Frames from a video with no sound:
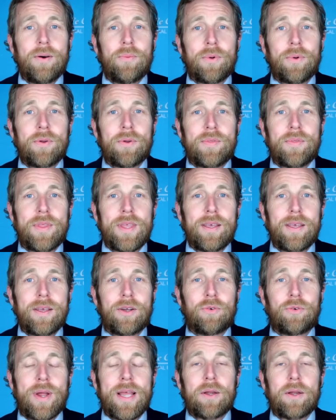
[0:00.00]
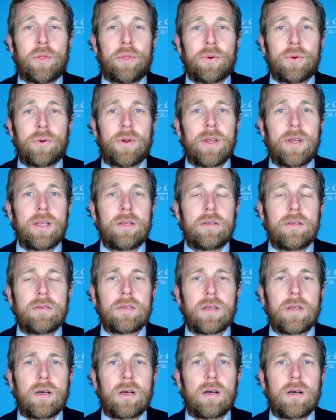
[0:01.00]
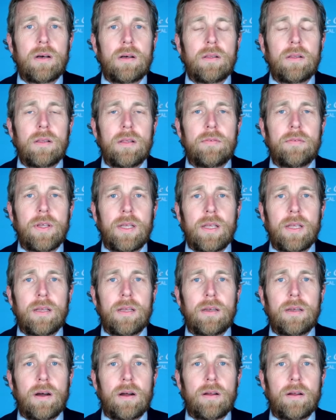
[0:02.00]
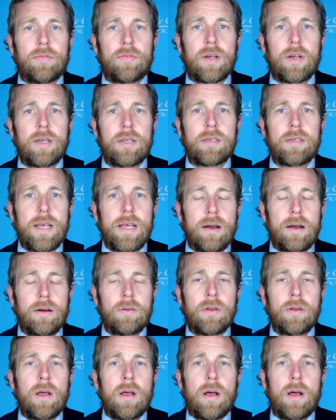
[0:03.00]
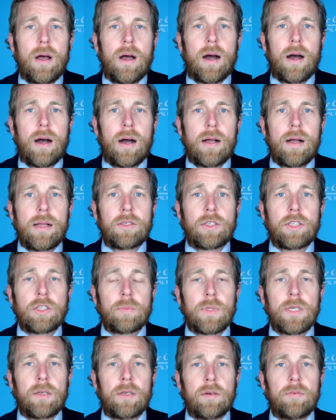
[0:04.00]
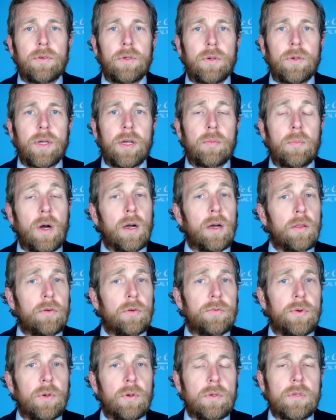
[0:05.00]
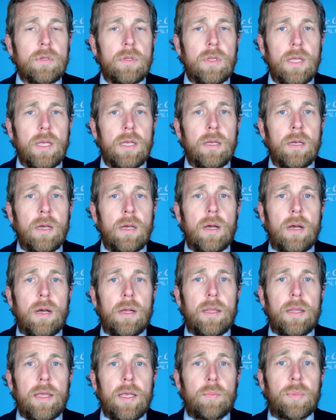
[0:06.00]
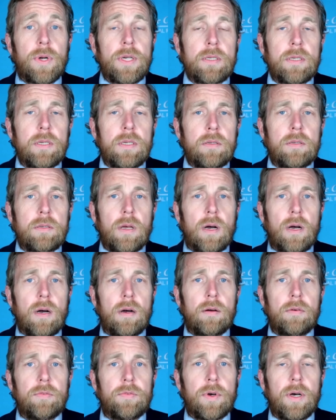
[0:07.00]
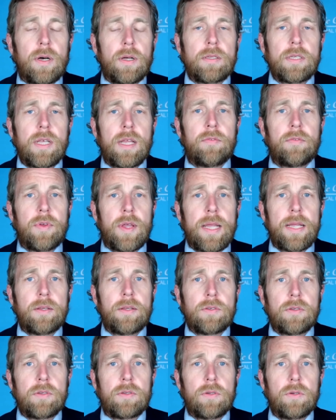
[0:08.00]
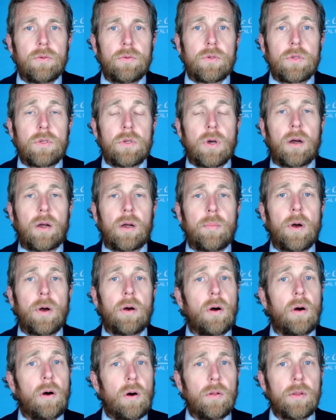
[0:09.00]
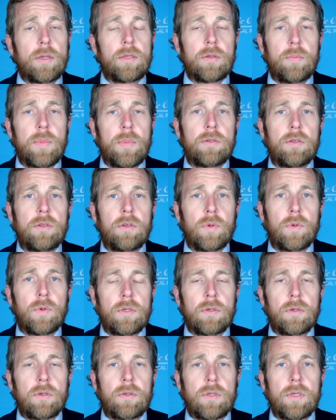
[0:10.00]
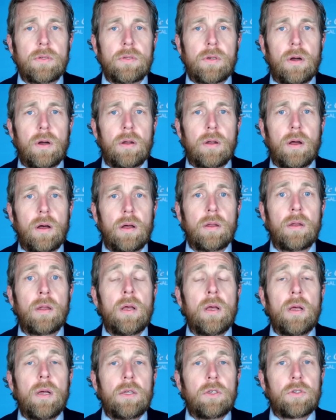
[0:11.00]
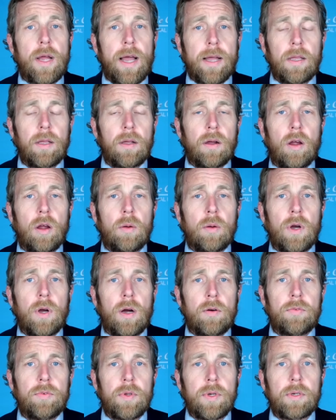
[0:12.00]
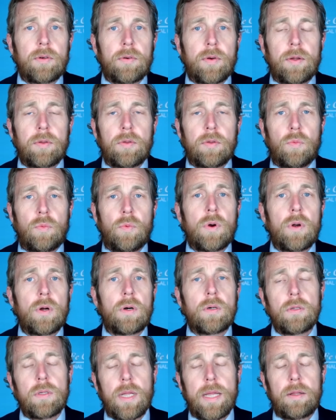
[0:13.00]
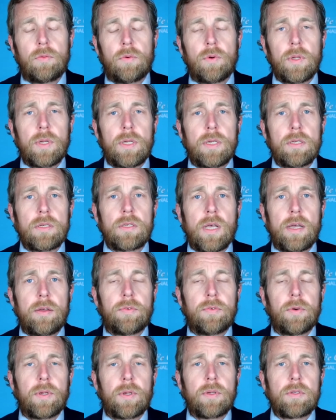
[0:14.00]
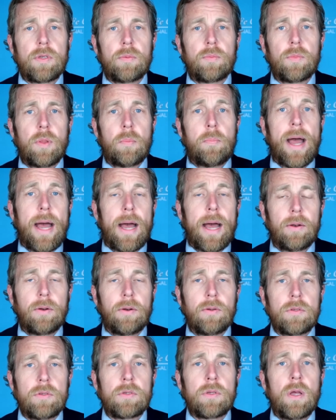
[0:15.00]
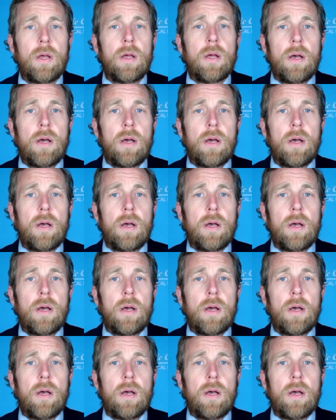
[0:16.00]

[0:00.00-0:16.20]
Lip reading: of the great authorities living in our fine town, and she'll be interviewing, among other folks, the president of Santa Fe Institute to talk about all this amazing research that's gone on, tracking armed conflict around the world, and really deciphering some of the patterns.